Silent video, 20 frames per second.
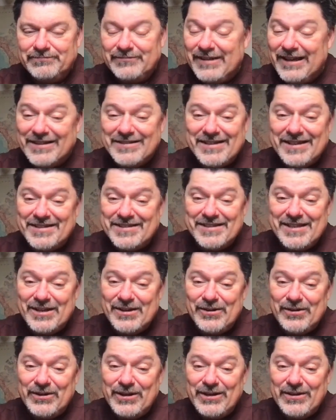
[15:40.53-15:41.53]
As I said
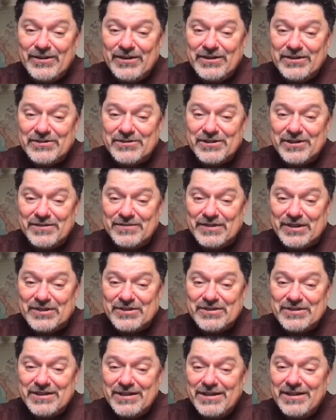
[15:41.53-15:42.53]
earlier in the
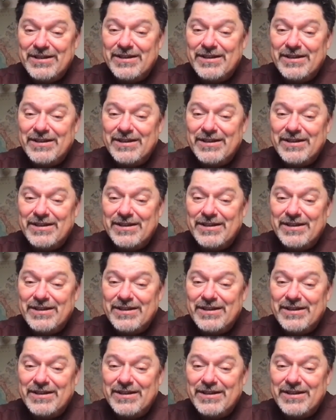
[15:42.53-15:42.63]
service,